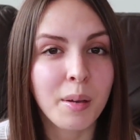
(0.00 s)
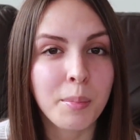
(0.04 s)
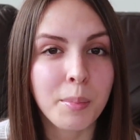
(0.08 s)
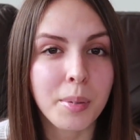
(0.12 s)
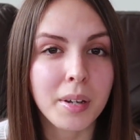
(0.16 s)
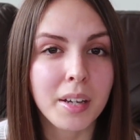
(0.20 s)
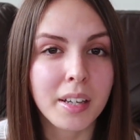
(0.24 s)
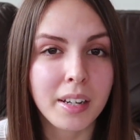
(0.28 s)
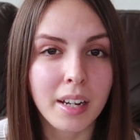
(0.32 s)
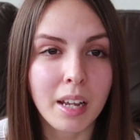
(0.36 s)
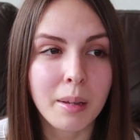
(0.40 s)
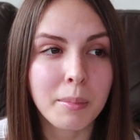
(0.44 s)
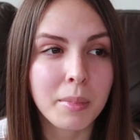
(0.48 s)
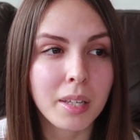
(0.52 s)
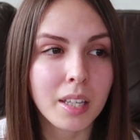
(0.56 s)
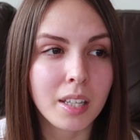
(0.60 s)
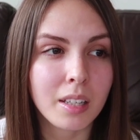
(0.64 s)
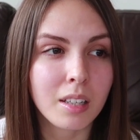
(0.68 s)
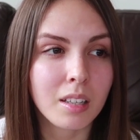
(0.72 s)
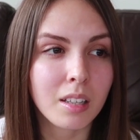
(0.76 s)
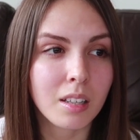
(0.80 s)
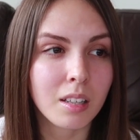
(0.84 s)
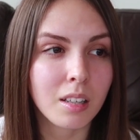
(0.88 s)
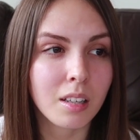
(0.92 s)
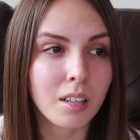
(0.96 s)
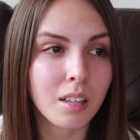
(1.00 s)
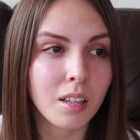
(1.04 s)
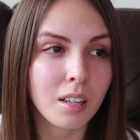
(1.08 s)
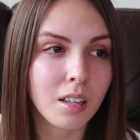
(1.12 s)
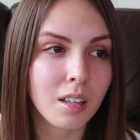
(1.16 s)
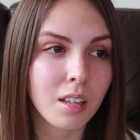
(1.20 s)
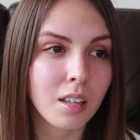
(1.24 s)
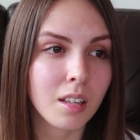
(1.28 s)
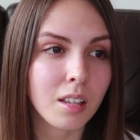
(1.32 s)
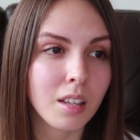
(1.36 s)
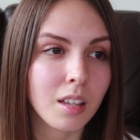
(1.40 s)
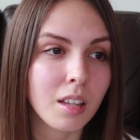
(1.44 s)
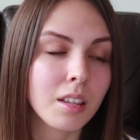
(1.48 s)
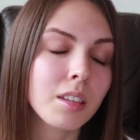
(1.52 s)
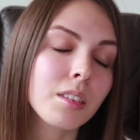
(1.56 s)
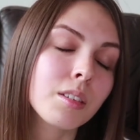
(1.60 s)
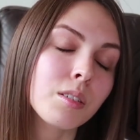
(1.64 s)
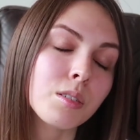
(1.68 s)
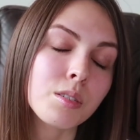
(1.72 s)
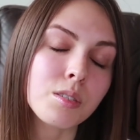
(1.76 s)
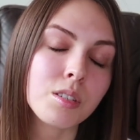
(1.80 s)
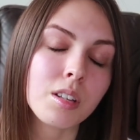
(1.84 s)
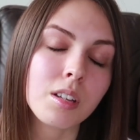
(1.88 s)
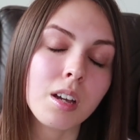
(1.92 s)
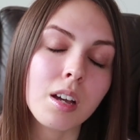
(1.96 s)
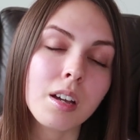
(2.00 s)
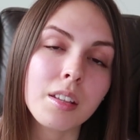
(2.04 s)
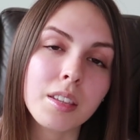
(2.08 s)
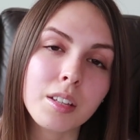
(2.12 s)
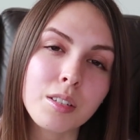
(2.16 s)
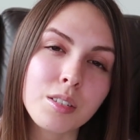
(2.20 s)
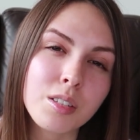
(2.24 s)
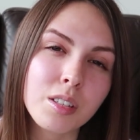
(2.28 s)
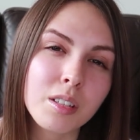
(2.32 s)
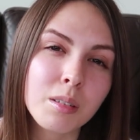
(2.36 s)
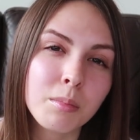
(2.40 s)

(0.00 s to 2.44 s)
But I mean, there's